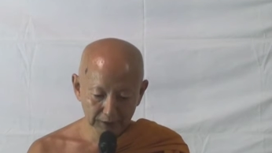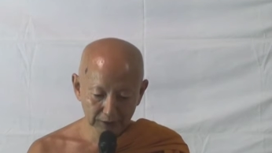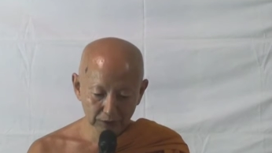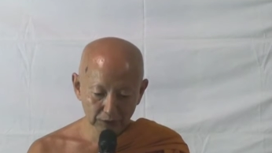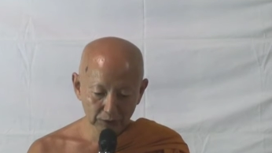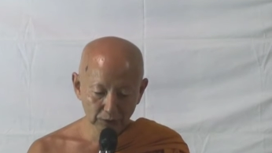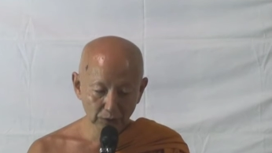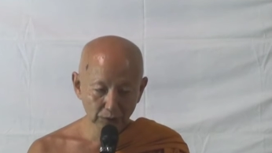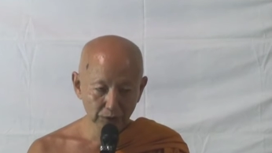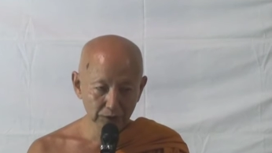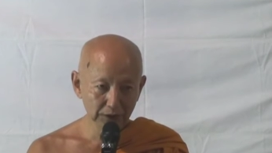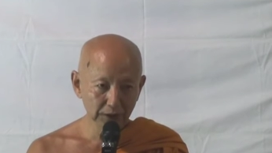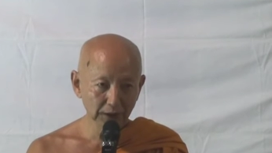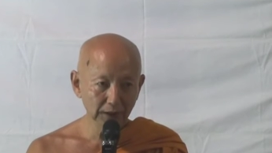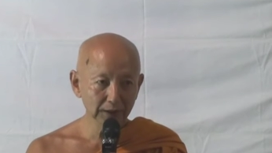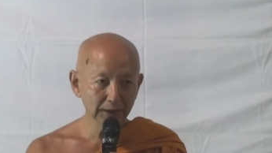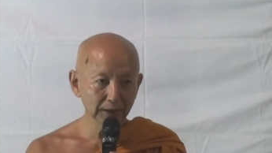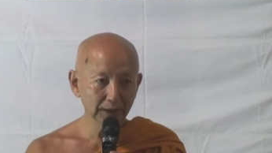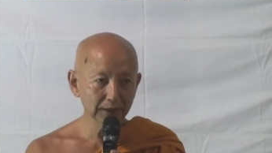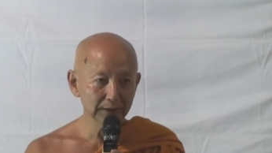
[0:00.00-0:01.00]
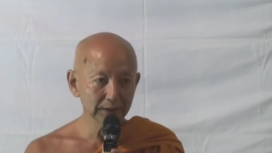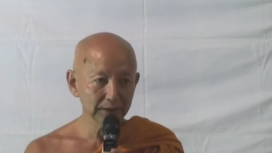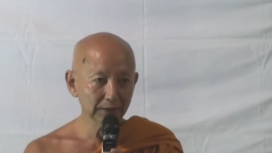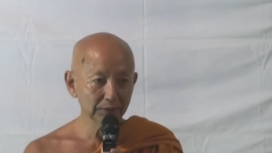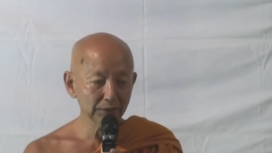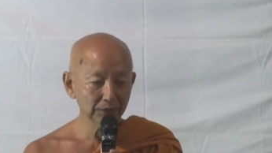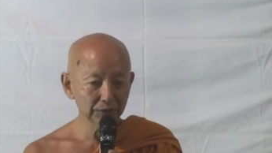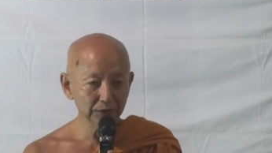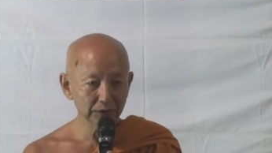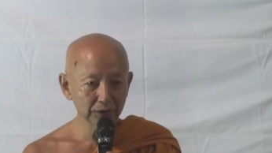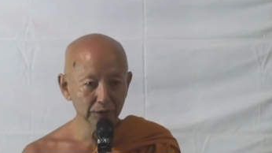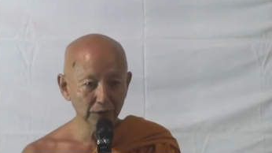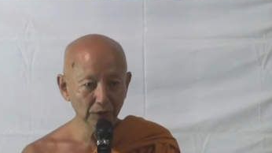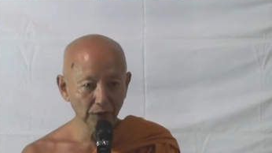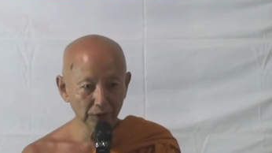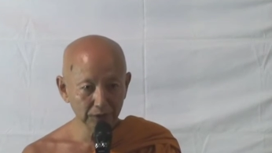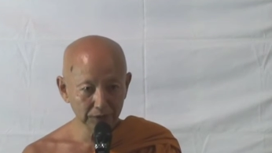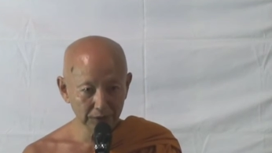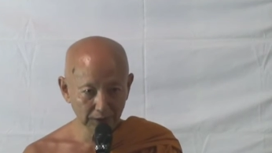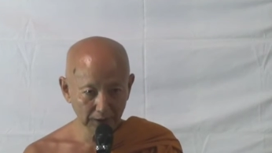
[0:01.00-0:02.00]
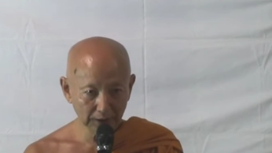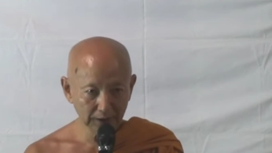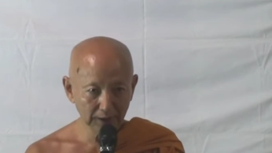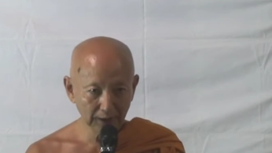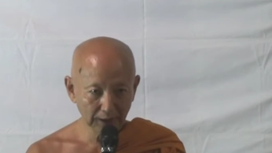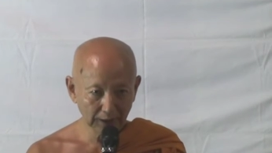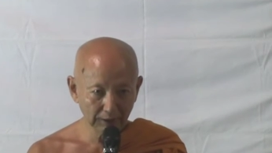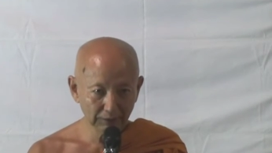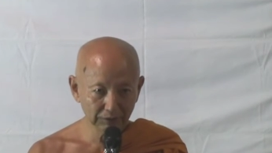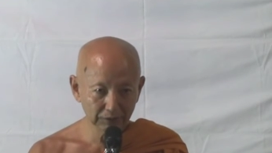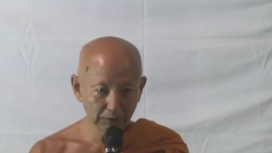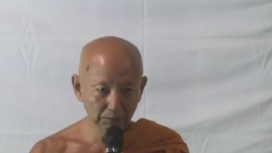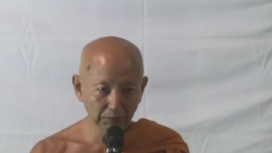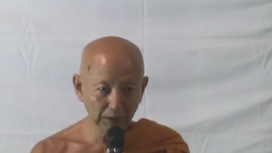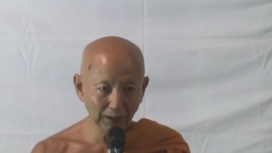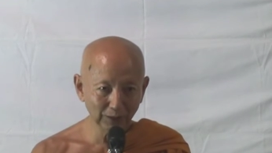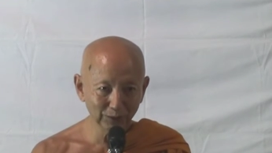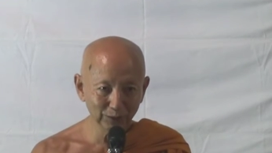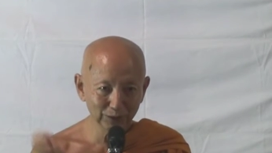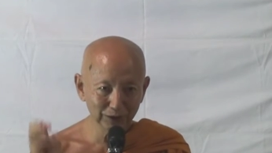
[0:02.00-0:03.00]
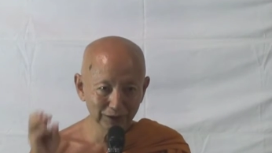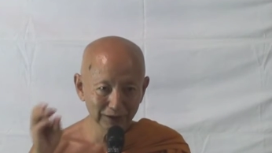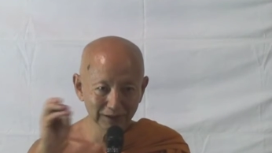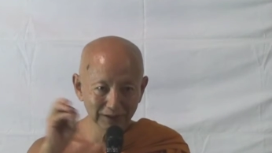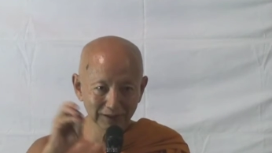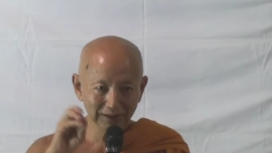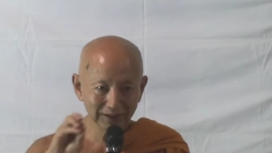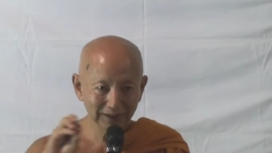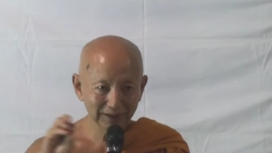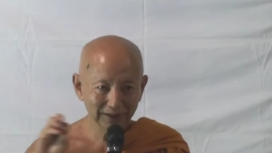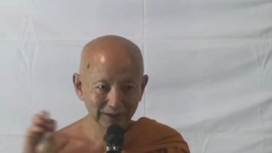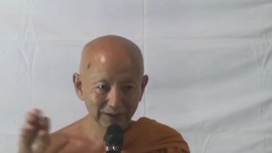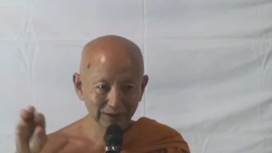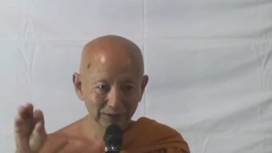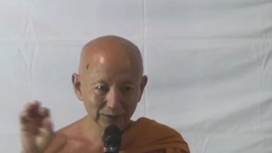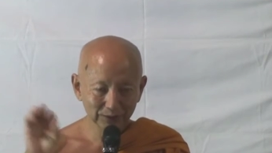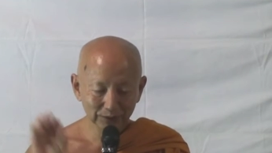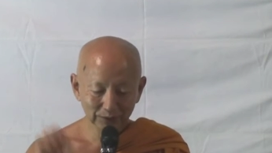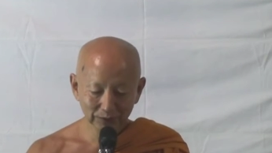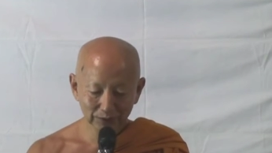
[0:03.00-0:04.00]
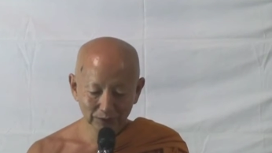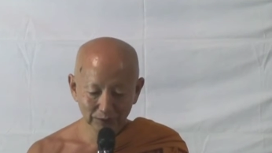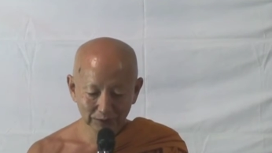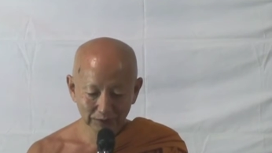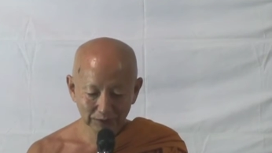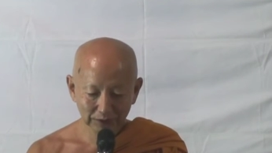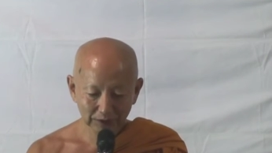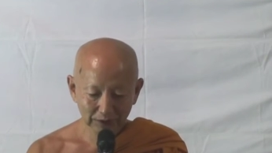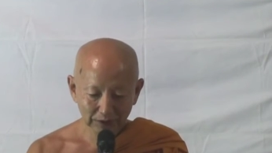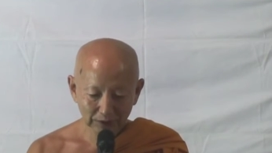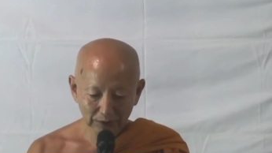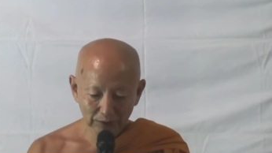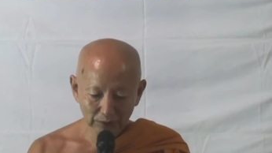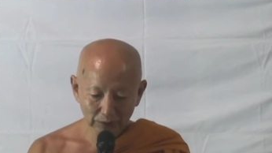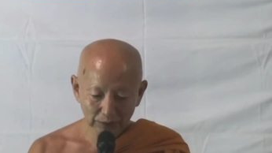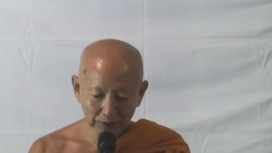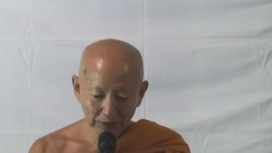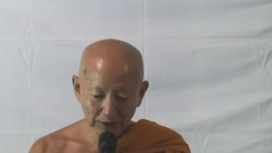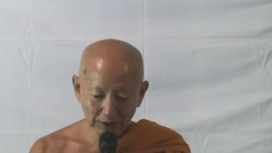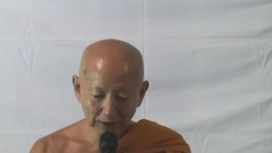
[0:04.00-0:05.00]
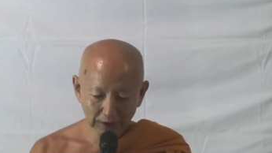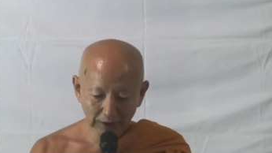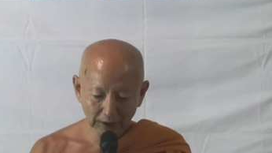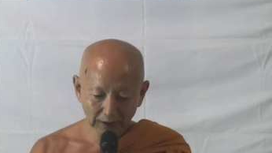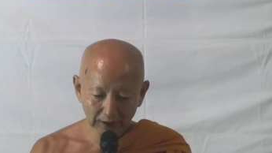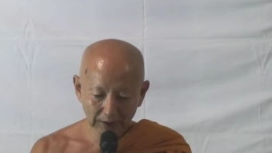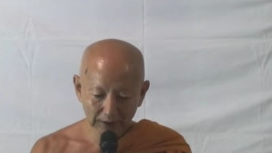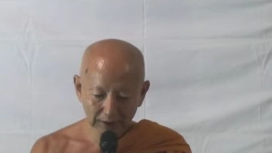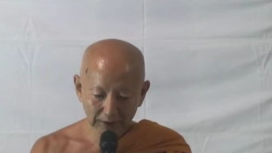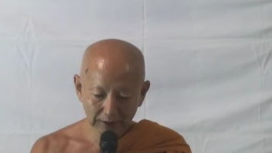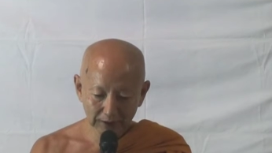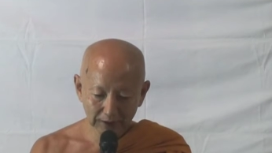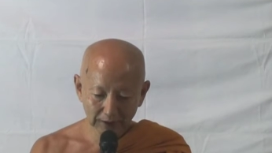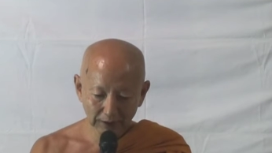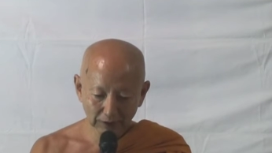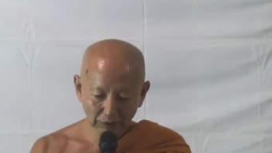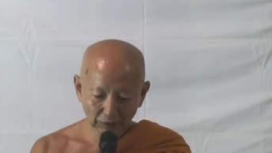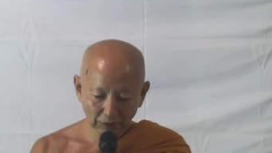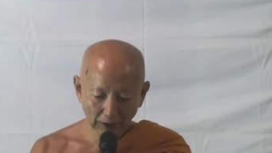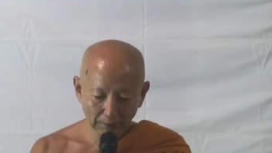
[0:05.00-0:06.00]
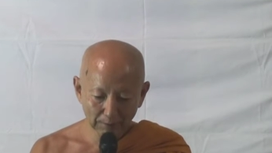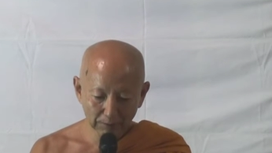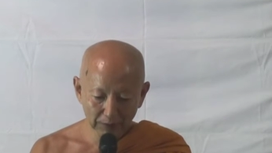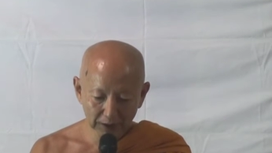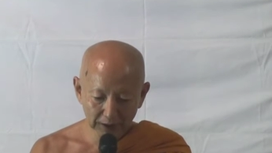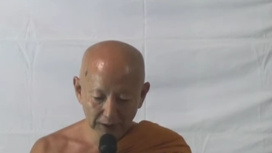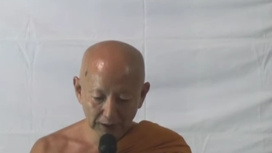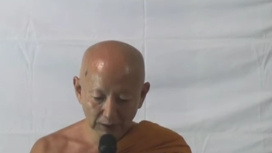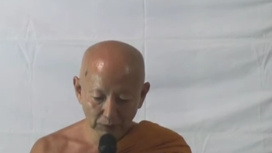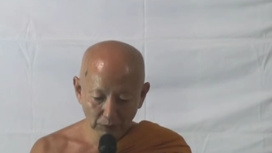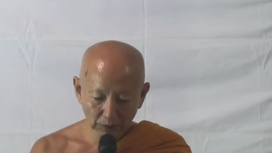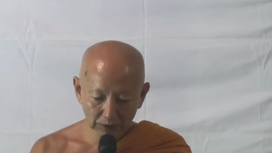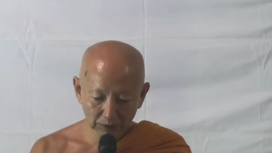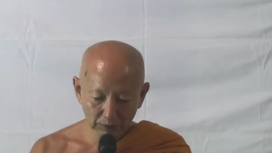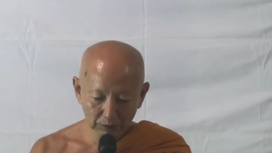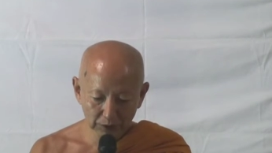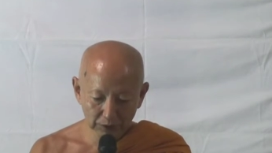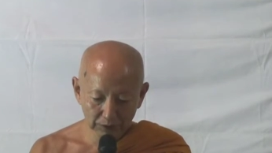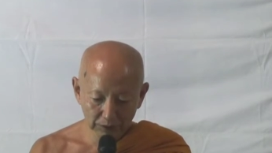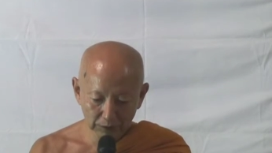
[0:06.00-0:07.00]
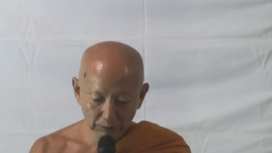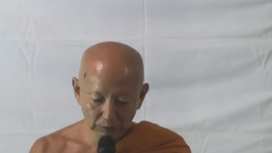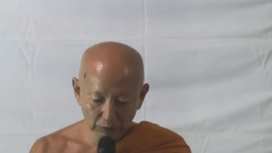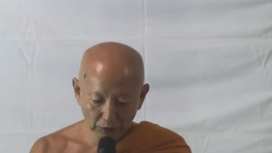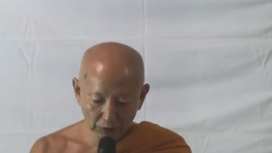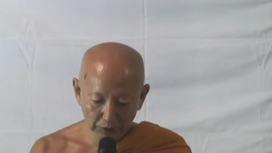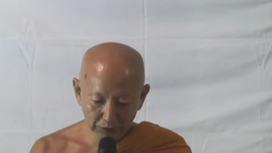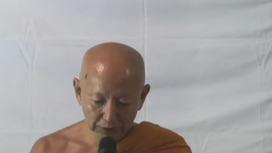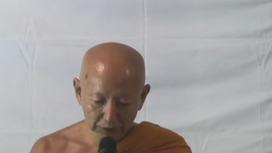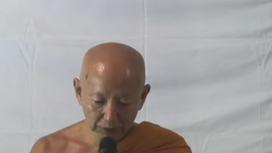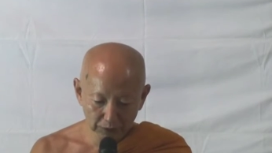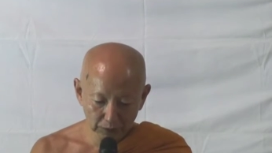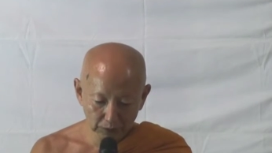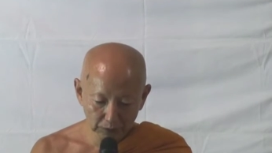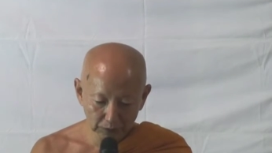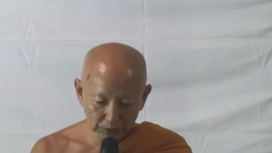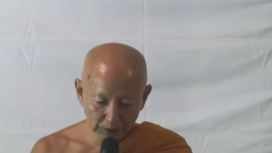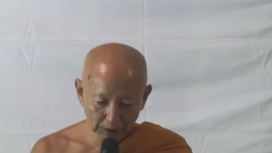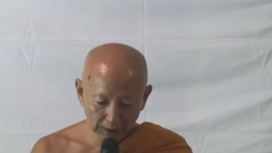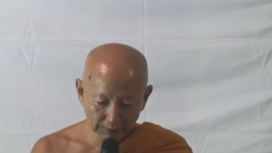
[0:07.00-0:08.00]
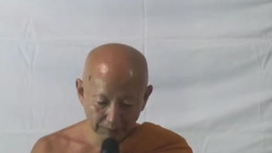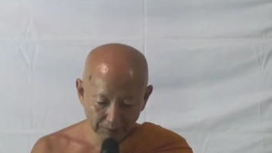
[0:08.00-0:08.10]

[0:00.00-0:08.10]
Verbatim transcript: This shows uh, that some of these gods they have the power to to seek the family they want to be reborn into.